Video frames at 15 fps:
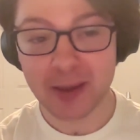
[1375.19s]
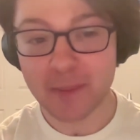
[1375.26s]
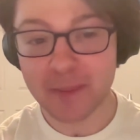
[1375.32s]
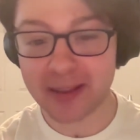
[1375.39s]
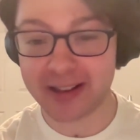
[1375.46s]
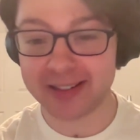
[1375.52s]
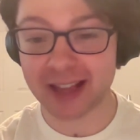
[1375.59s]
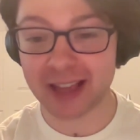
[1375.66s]

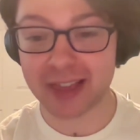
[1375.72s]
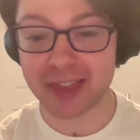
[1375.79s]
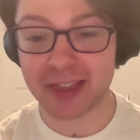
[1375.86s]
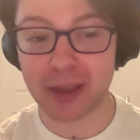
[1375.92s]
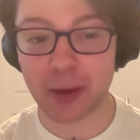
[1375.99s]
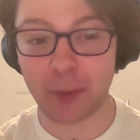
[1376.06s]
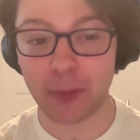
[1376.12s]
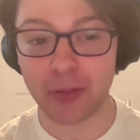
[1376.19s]
because I
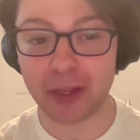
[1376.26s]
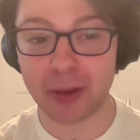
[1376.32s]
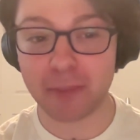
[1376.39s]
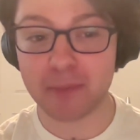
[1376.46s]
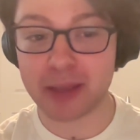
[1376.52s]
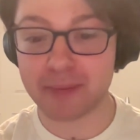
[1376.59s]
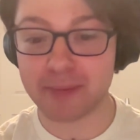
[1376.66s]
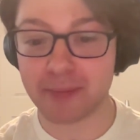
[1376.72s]
think it will then
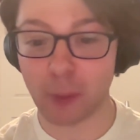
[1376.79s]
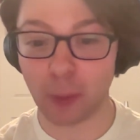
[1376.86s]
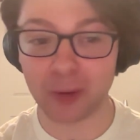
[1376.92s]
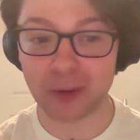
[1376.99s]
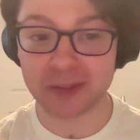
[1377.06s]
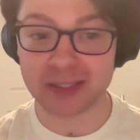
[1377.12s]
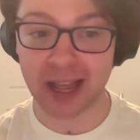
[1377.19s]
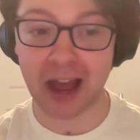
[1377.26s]
be
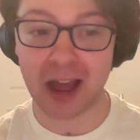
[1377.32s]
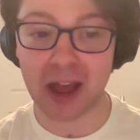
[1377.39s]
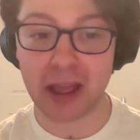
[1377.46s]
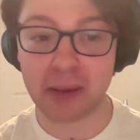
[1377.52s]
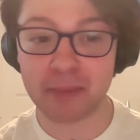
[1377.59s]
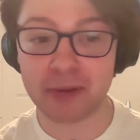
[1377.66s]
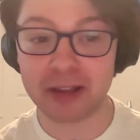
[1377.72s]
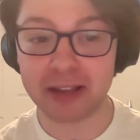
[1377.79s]
more
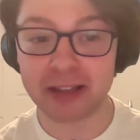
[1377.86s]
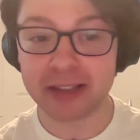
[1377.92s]
time